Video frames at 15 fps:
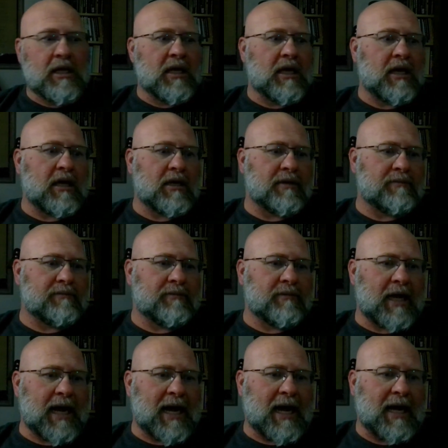
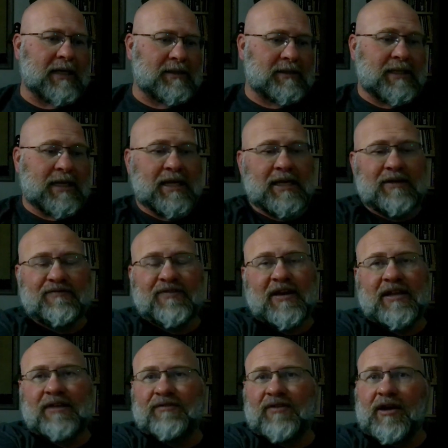I didn't
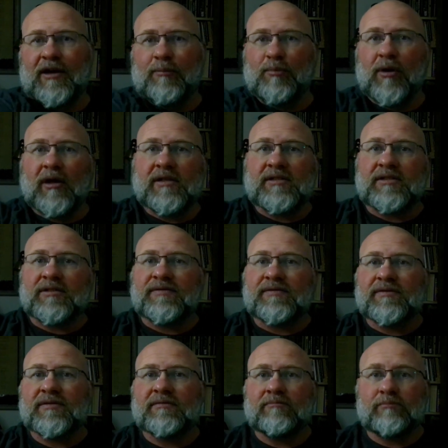find that very impressive,
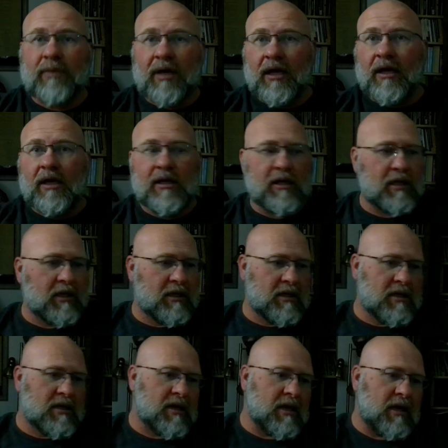but
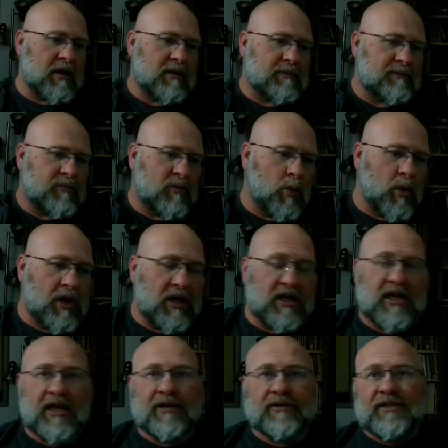would it
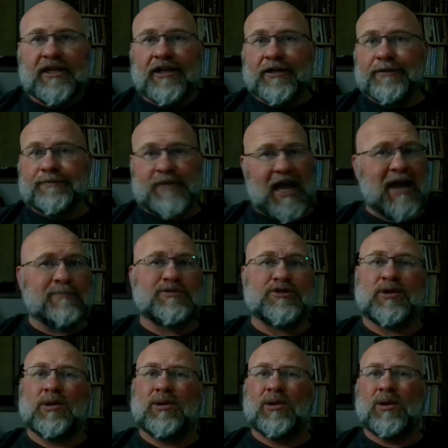kill deer?
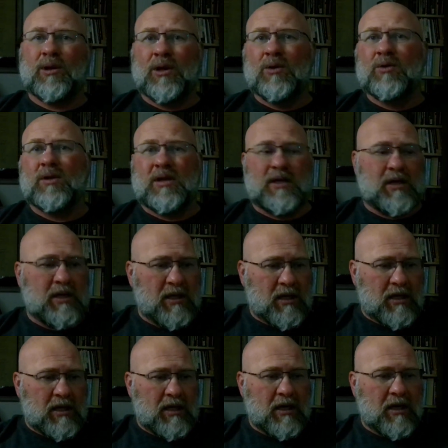Absolutely.
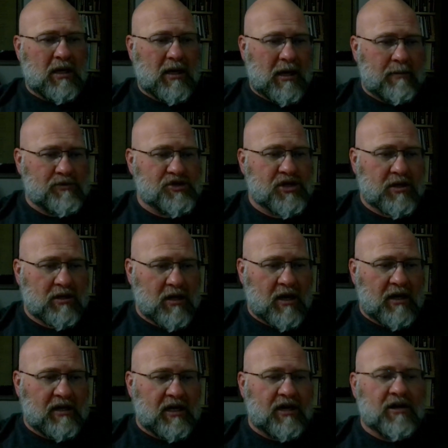I'm sure a lot
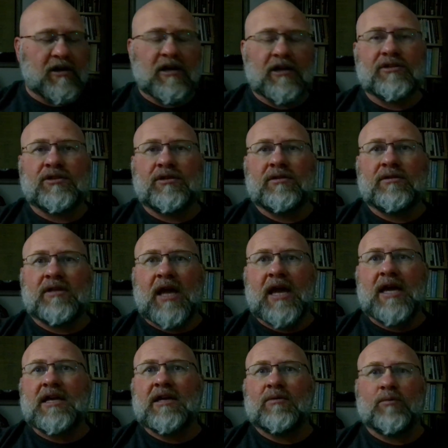of deer got
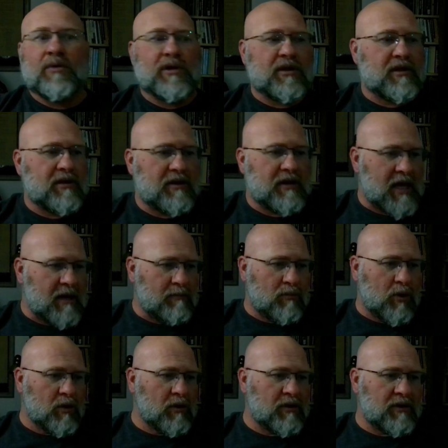taken with that
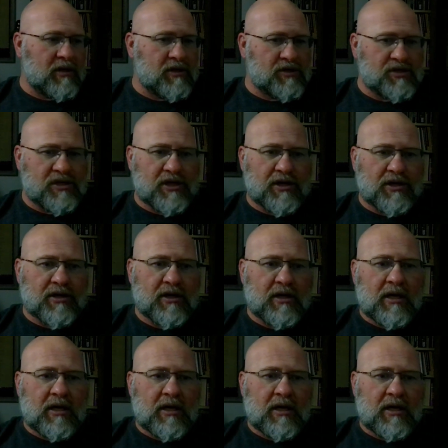bullet this year,